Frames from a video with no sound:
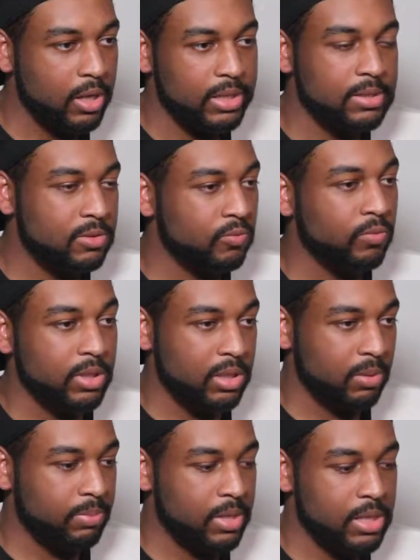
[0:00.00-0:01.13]
It's really
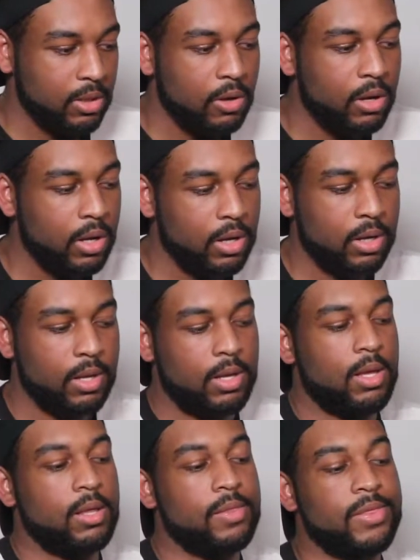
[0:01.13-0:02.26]
depending on
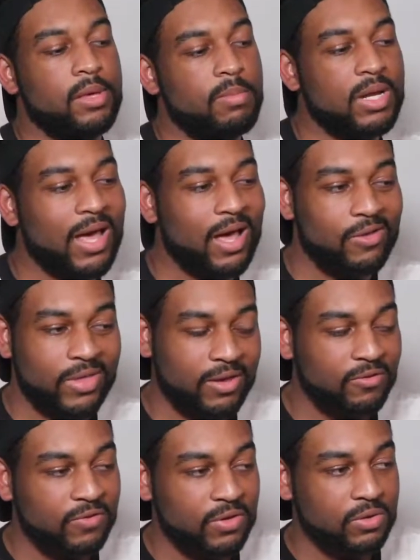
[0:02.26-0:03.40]
them and how they
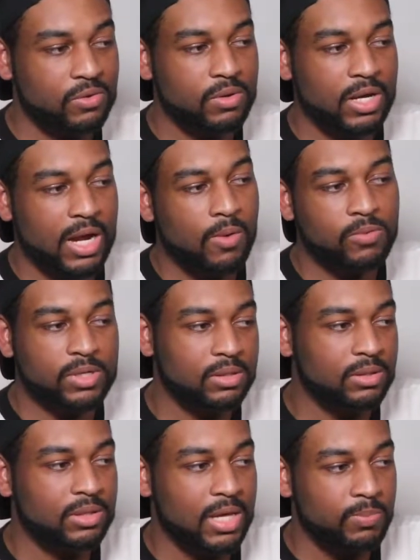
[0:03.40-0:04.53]
feel. And I wouldn't
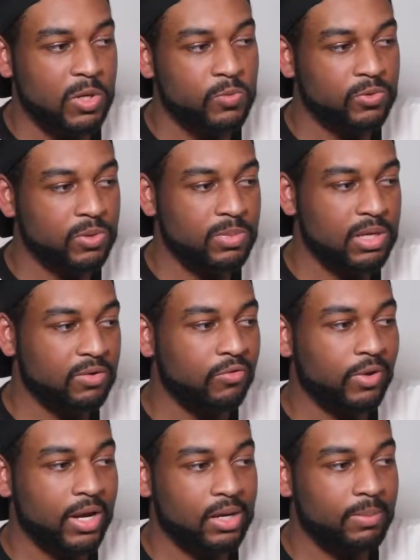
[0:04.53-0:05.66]
think people to be
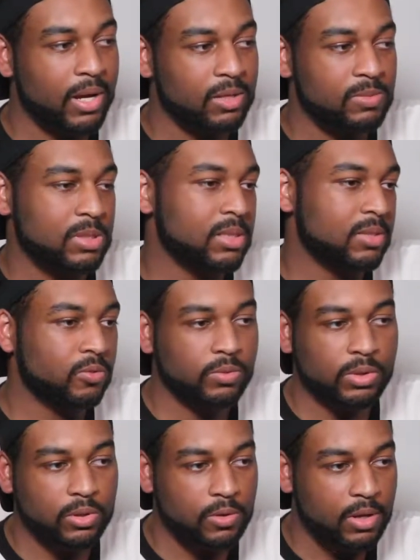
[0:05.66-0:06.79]
afraid about it, because the
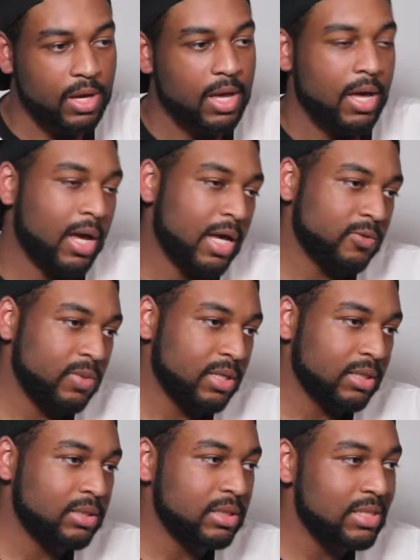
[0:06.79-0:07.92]
world, as we can
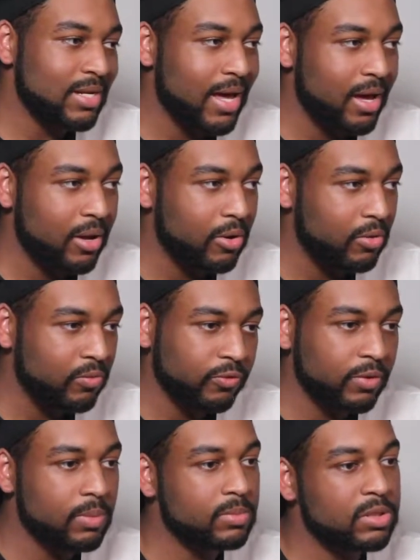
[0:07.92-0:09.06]
see now
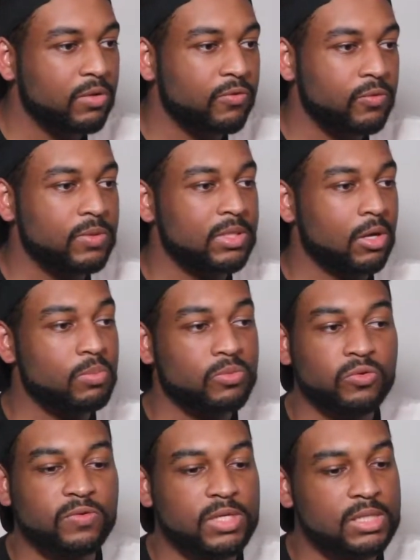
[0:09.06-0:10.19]
from stuff we see on
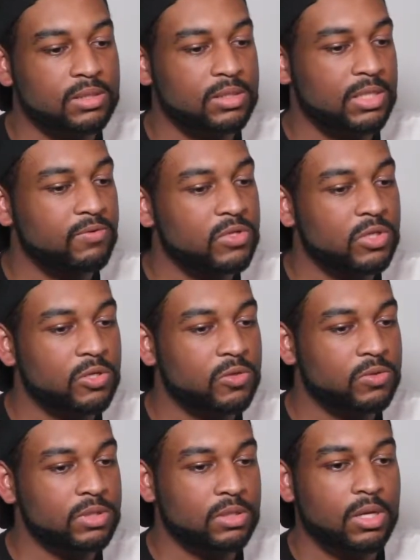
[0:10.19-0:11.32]
movies and TV shows
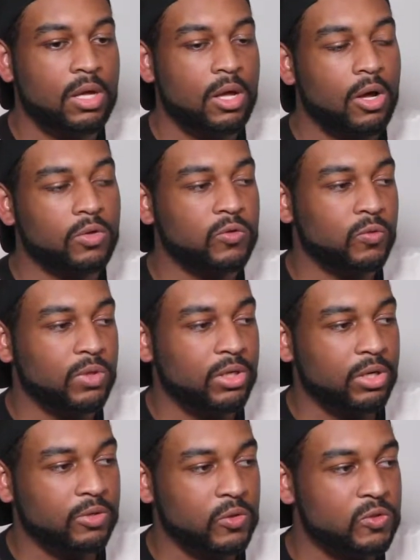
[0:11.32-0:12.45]
and on Twitter, on
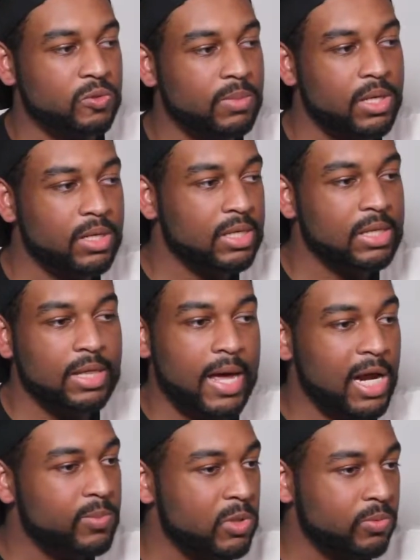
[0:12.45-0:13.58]
social media, a lot of
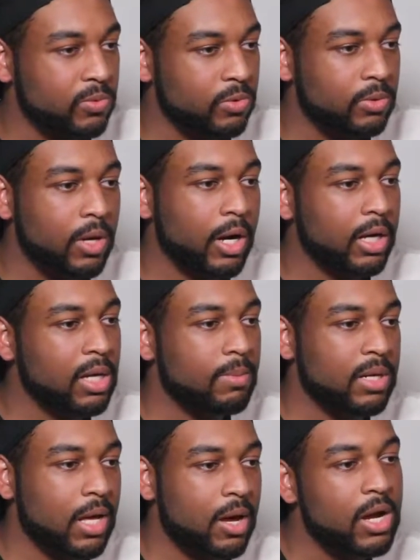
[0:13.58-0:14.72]
people are coming
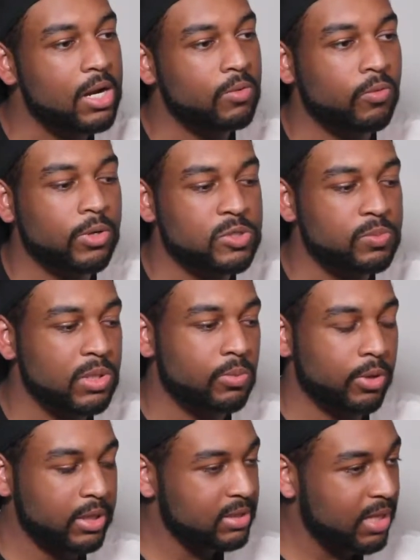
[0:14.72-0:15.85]
out and the world's being more
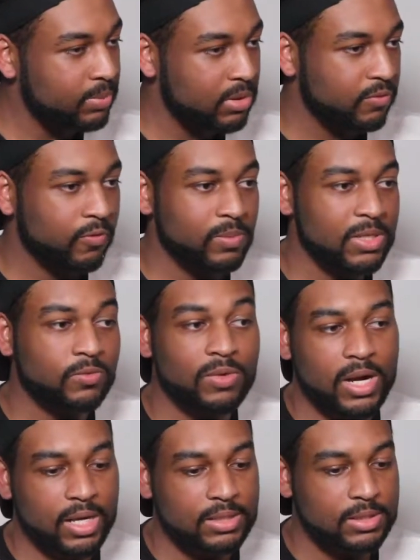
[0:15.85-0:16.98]
accepting, from at least what I
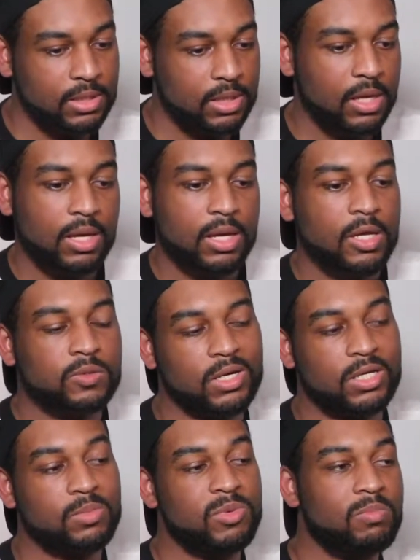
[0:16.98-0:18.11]
see. So I could
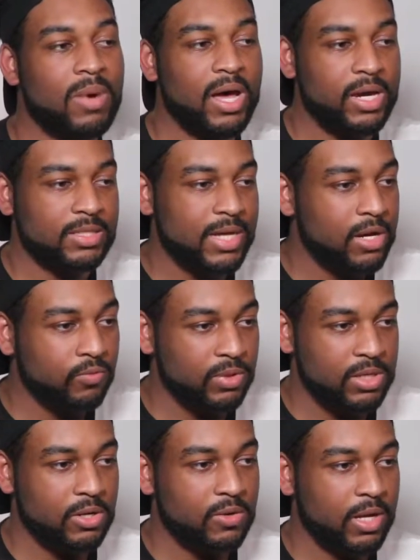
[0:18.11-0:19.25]
be biased. I don't really
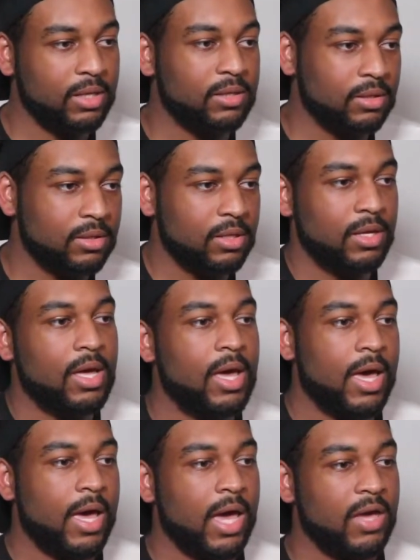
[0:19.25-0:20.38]
know the
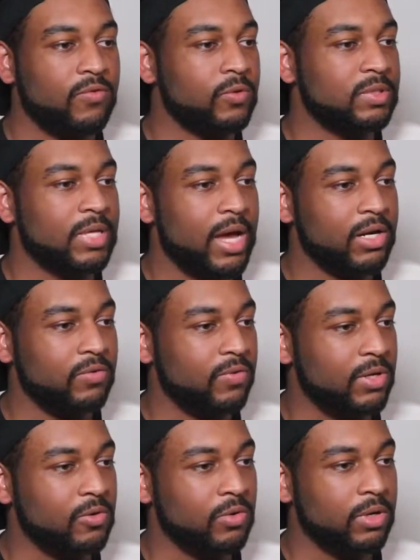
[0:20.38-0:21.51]
hateful side of it
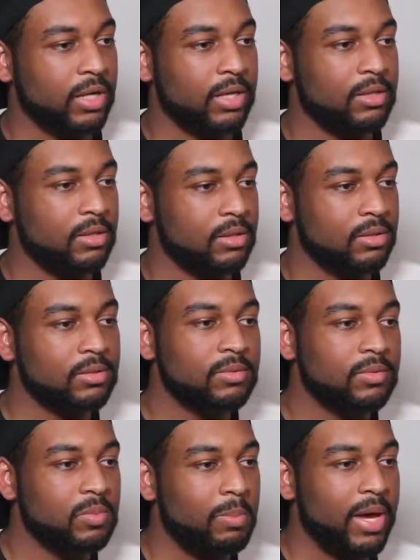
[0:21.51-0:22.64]
or the
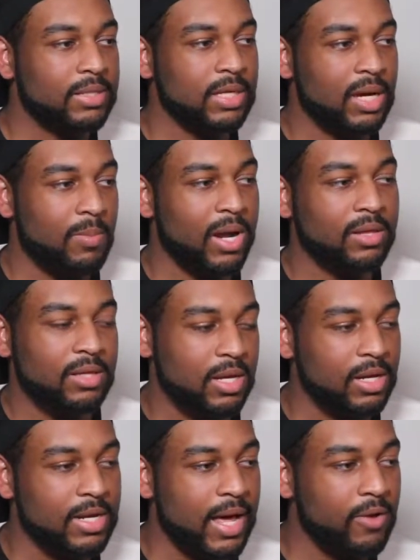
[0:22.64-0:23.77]
bad side, but I think
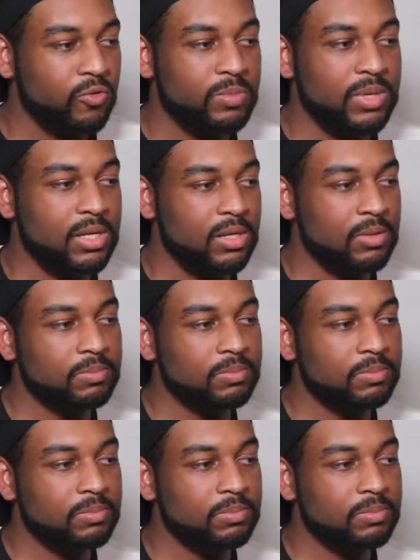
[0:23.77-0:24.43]
now would be